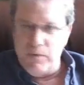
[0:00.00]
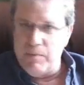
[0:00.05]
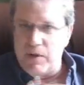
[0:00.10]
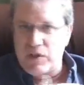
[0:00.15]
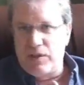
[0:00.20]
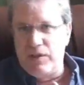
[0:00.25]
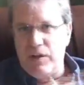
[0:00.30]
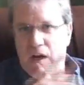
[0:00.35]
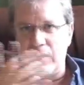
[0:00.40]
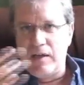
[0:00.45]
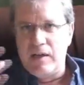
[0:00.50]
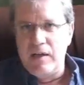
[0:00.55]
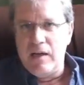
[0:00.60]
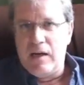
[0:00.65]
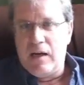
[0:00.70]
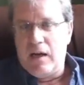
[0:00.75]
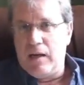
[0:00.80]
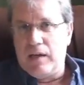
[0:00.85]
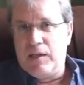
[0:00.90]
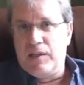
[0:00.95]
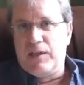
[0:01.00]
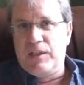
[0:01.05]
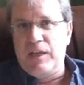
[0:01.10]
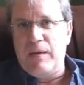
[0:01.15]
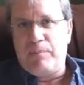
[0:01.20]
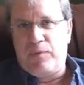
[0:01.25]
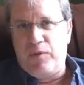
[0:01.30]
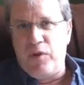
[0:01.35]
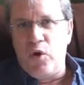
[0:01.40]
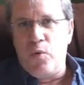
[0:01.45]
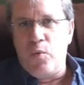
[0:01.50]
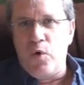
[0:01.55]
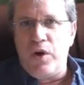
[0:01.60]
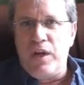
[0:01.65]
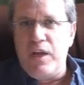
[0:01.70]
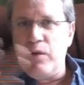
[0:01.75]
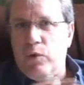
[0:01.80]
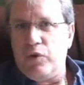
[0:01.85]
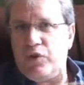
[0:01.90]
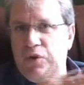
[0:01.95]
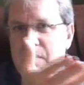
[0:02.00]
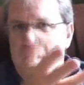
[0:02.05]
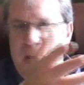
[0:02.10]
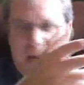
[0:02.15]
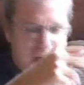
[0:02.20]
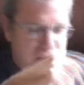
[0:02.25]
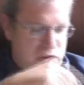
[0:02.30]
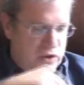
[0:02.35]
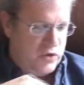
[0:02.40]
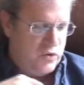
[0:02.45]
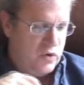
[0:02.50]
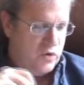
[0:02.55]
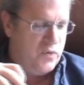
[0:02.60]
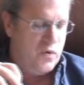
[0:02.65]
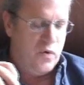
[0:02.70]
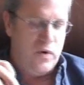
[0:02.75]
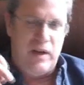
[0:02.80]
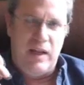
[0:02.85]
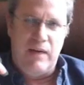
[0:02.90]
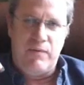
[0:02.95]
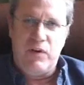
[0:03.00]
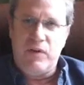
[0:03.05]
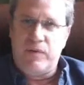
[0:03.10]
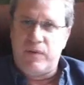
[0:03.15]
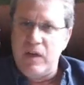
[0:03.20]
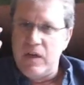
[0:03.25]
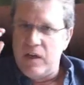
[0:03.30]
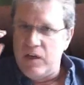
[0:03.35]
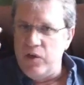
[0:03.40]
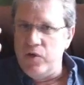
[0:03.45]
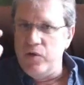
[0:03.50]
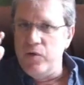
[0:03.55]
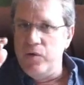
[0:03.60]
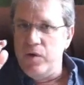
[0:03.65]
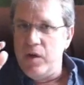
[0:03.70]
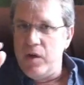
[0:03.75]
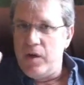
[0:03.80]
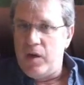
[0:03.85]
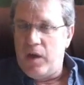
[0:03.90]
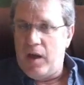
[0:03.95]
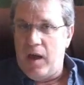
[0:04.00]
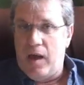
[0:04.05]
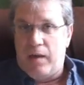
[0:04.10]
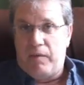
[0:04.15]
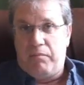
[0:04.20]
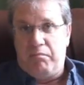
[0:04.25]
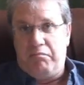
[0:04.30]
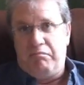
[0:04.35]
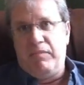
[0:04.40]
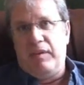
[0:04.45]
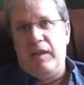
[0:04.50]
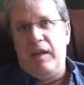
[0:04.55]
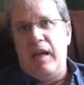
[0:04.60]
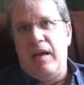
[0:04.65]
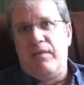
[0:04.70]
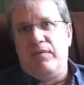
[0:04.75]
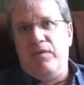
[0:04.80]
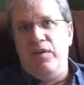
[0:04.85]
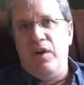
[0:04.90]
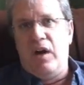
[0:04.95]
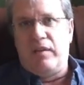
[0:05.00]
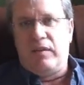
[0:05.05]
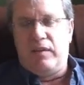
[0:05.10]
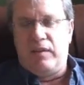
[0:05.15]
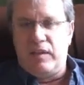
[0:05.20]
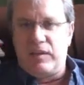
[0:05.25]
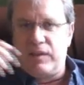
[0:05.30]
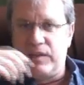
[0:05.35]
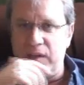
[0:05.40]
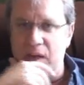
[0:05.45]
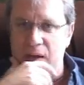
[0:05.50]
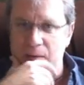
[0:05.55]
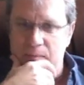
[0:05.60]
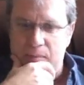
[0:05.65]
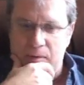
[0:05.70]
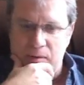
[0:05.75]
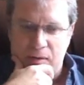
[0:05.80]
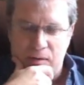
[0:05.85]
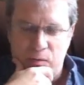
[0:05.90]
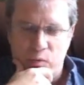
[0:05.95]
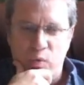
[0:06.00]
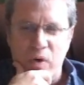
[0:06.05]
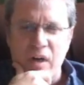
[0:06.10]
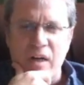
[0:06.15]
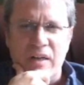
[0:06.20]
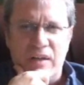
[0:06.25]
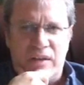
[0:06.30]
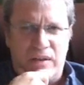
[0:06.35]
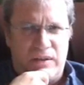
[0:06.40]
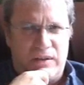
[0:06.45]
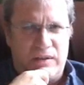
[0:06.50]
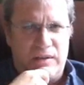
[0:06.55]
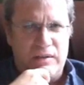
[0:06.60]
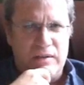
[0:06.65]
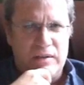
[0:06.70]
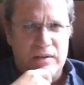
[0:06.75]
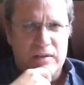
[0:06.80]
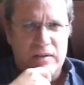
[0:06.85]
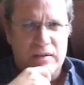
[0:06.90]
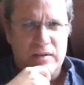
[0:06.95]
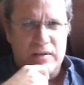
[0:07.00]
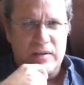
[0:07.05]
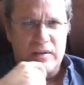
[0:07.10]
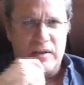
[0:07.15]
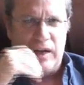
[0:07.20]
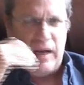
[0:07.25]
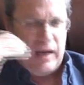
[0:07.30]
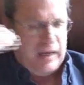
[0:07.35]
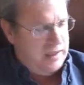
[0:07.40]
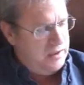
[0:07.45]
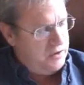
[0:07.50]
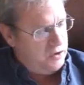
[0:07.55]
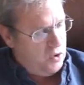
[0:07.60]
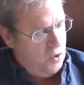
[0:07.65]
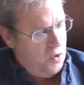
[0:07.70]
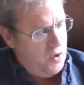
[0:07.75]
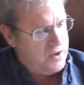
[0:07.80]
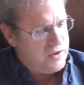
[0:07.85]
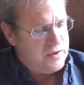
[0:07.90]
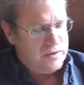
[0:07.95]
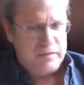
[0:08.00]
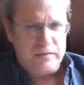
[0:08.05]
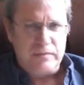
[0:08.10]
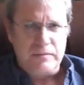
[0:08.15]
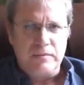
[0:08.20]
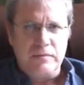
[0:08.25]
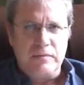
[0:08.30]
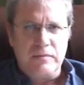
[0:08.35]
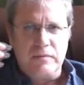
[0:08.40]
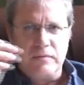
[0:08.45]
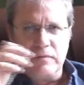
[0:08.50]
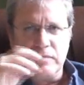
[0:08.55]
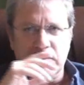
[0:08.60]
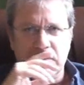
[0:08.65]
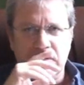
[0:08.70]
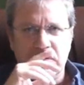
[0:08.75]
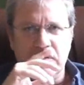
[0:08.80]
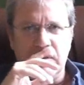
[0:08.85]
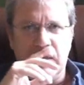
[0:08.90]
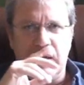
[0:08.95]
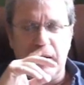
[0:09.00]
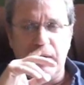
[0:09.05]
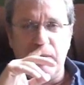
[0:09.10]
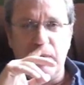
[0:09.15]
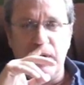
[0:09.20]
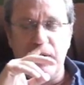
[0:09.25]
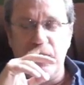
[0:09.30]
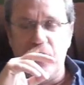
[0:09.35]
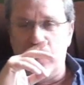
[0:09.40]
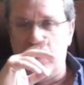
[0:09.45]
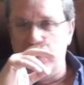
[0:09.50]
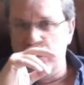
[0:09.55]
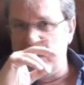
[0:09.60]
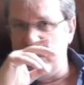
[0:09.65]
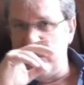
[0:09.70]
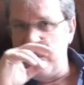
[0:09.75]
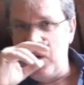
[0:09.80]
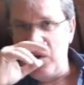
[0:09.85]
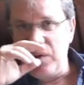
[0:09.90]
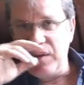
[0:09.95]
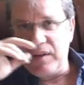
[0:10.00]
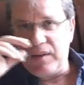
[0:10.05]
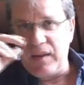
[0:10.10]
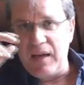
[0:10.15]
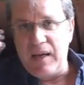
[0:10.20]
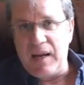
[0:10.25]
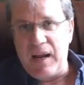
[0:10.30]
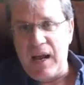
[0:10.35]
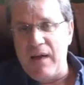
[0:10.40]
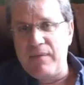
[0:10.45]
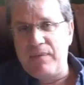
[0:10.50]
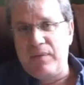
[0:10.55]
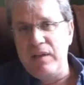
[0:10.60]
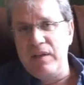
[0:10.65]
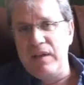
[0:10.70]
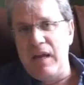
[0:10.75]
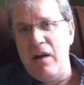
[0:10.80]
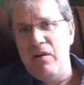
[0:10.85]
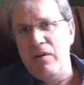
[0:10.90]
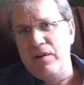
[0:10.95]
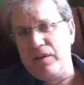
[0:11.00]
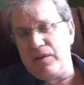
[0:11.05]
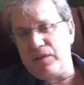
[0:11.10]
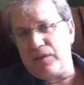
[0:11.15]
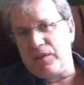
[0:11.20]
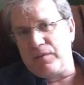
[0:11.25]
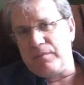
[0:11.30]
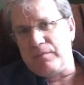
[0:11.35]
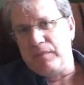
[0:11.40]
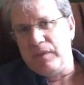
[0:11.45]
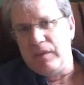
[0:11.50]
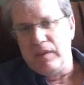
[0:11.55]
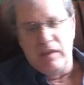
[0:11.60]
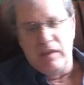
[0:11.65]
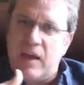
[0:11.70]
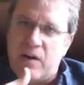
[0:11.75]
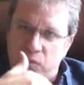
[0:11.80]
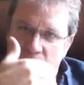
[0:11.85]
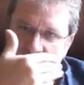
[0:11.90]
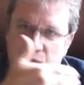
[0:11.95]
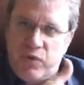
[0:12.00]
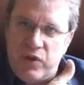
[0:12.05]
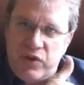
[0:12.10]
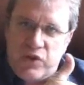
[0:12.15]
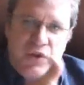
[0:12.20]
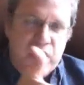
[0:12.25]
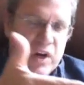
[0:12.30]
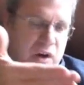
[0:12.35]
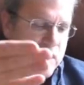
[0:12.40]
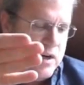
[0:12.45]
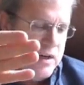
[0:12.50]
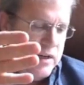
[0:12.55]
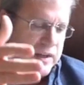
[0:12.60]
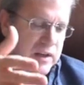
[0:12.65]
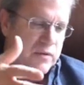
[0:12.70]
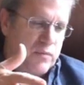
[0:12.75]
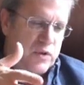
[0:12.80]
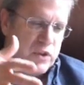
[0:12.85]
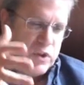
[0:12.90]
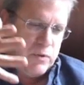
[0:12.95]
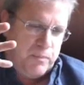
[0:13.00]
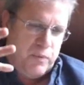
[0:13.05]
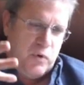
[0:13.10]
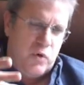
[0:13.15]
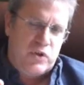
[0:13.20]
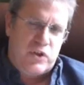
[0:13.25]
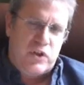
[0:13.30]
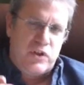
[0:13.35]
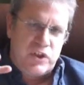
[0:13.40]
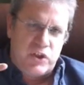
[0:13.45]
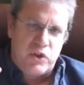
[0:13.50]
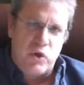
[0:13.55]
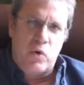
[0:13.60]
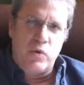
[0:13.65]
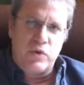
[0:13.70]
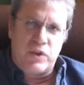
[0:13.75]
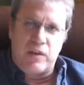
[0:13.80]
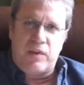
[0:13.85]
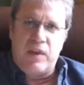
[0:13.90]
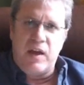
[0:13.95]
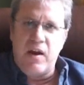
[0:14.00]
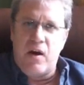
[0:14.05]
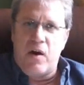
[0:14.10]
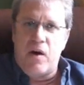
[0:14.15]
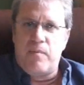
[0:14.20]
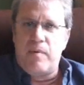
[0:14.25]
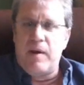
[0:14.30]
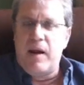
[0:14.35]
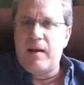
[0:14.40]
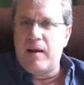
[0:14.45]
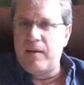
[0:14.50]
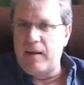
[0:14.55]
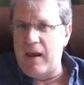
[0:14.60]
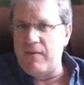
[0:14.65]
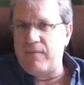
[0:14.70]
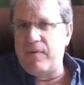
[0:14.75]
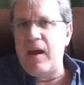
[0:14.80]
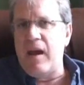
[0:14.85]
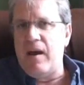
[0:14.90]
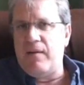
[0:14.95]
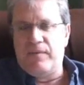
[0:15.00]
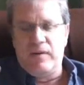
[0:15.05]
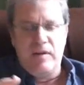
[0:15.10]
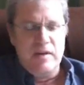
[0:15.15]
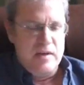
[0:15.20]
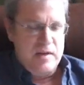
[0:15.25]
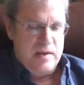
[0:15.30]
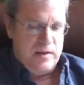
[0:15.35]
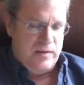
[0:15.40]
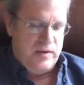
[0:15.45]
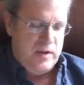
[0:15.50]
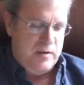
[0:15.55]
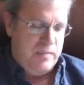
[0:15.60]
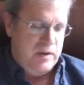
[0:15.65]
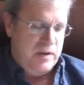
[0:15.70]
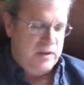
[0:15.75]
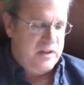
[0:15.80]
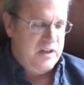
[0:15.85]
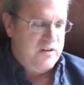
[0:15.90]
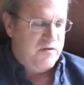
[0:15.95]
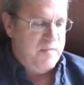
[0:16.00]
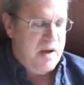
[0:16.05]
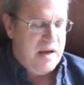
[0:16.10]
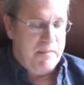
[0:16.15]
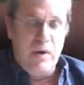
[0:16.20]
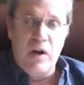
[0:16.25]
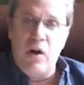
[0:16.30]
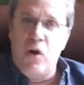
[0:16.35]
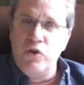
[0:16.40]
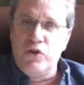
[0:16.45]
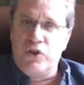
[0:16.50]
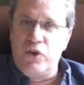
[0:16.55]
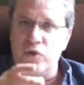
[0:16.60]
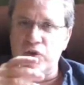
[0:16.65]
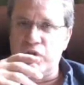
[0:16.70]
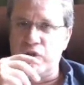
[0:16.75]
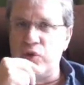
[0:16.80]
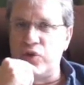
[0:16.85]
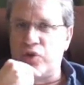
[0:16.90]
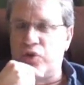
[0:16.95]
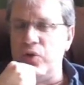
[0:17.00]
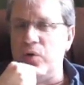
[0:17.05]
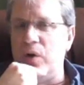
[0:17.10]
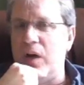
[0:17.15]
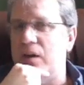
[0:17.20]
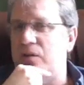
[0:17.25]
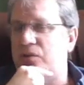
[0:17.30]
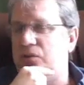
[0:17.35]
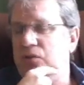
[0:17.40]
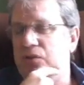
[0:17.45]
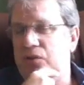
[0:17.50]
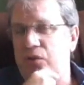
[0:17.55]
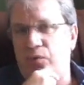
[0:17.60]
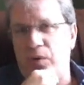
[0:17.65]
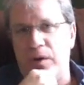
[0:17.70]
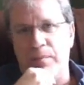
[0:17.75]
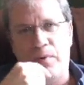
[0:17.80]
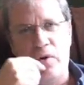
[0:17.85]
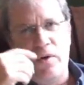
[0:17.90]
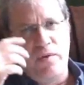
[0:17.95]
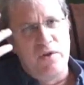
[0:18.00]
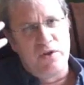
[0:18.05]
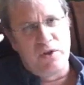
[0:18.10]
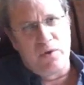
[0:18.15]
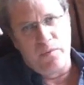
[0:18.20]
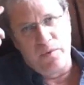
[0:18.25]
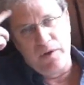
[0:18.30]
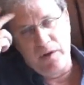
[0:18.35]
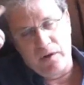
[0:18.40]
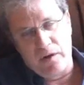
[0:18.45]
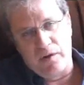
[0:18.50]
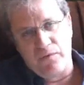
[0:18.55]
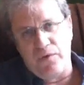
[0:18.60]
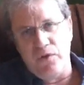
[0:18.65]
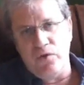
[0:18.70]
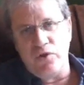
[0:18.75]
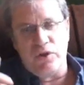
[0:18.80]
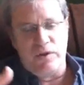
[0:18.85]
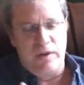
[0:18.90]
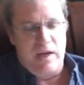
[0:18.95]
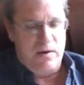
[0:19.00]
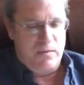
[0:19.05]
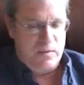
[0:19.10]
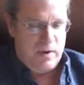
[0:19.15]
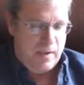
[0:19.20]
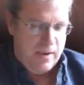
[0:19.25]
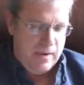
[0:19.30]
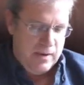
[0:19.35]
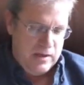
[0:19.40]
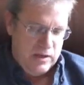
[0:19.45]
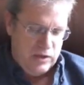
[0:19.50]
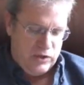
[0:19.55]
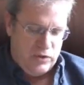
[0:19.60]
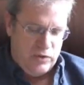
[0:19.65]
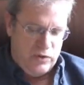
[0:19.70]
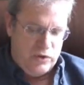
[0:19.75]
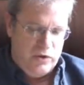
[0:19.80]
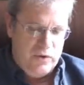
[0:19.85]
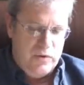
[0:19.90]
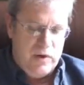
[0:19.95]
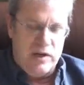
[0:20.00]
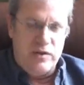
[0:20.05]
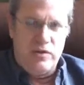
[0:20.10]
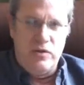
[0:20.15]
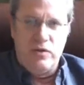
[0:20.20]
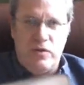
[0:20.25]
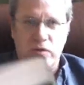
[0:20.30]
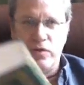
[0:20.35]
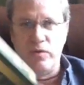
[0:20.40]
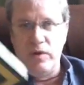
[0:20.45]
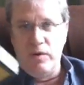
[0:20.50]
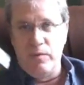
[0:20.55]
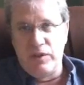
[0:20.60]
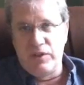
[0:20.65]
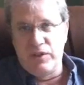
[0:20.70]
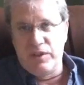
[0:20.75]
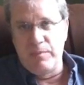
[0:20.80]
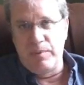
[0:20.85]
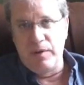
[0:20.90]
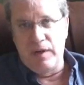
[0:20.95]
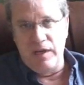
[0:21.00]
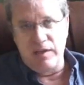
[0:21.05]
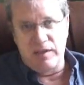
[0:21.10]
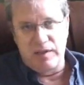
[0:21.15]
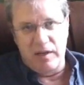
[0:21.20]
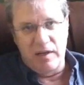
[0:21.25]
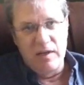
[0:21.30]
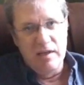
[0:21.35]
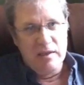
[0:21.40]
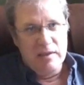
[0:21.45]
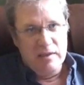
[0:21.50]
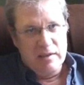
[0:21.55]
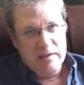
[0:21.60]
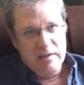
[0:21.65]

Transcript: You must not accept their word equal to men in Surah 2, ayah 282. You've got, they have not the same witness in court. And we also know that they get half the inheritance. That reference there that supports and shows that they have half the ability of man. But also Surah 2, ayah 223. Boy, there's a real confusion in that one. Surah 2, ayah 223, which stipulates that